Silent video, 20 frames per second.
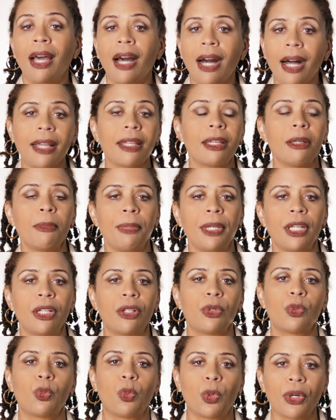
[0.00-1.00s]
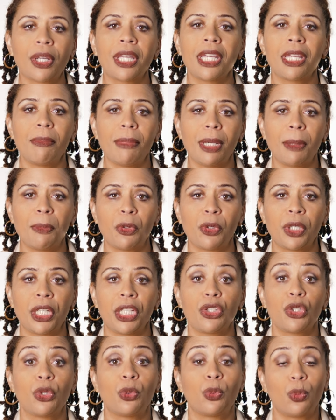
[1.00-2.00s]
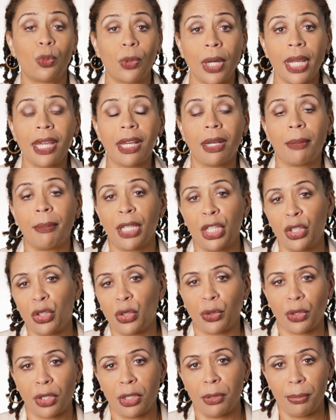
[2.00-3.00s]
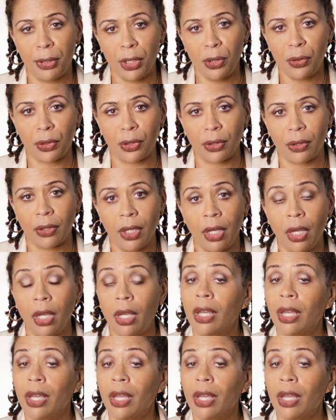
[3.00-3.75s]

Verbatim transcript: I compared working memory to RAM in your computer.